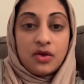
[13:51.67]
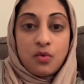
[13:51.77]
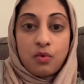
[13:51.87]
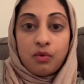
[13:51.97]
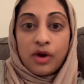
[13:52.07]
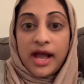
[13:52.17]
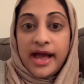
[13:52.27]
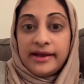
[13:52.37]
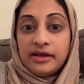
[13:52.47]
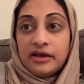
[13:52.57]
or
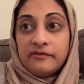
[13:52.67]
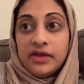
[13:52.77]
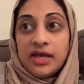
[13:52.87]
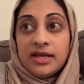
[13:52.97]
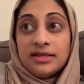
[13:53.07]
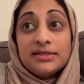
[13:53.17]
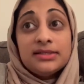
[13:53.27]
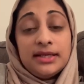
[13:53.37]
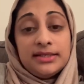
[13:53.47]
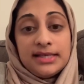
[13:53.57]
kind of
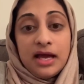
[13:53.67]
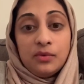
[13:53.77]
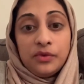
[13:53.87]
sitting down